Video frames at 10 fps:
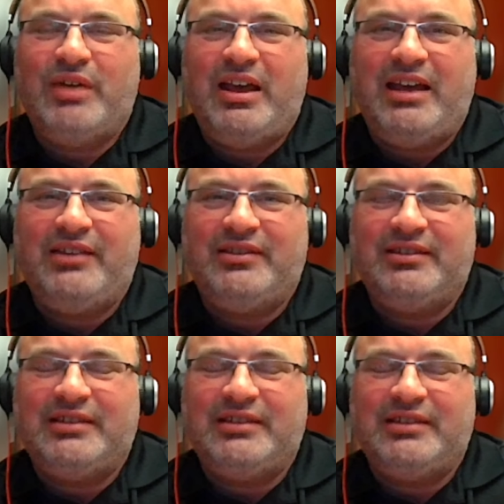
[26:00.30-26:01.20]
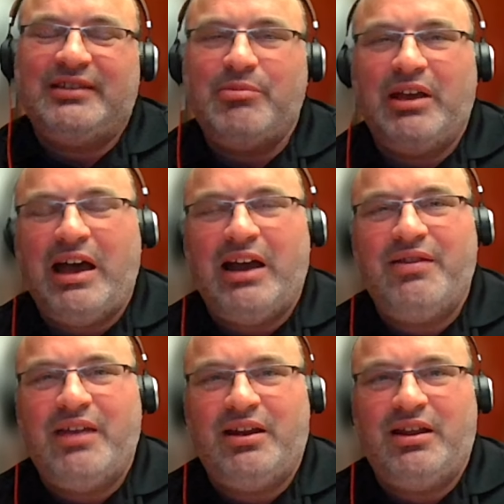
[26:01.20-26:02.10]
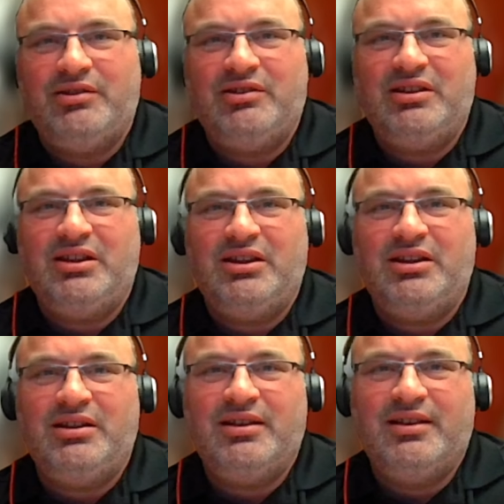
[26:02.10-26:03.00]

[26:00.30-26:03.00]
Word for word: as coming out of that NDE